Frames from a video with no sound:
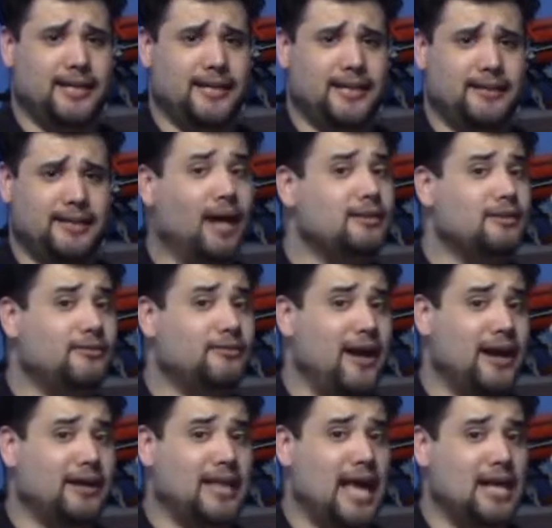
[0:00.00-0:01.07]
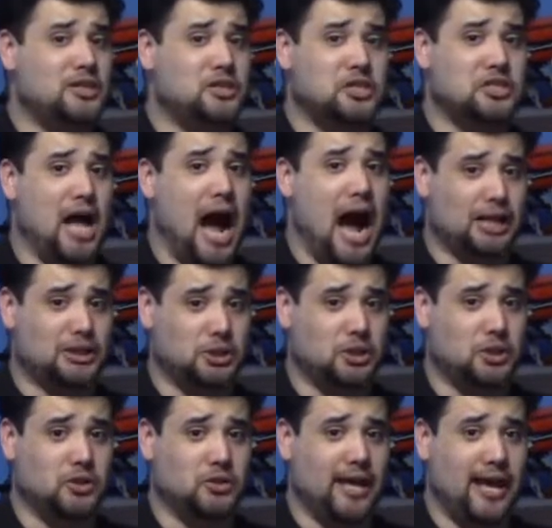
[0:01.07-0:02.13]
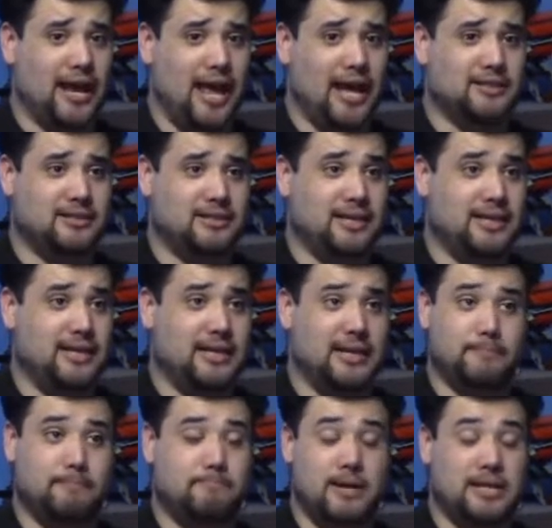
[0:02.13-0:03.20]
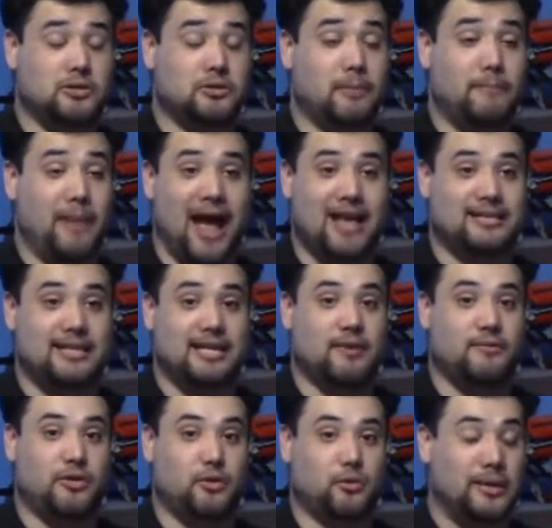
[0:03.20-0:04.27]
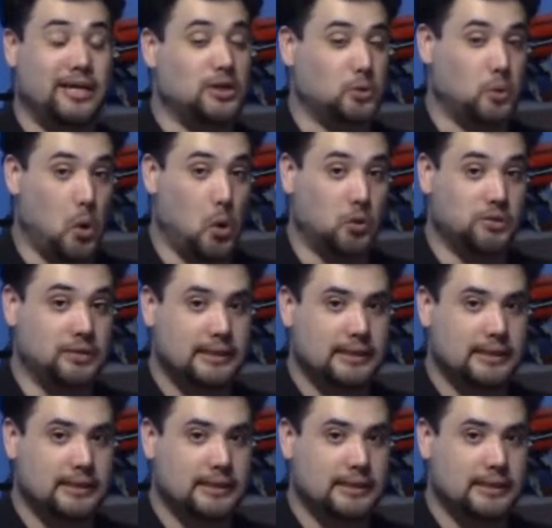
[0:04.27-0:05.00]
Not the fact that she's a hot girl that has the mental capacity of a 3-year-old,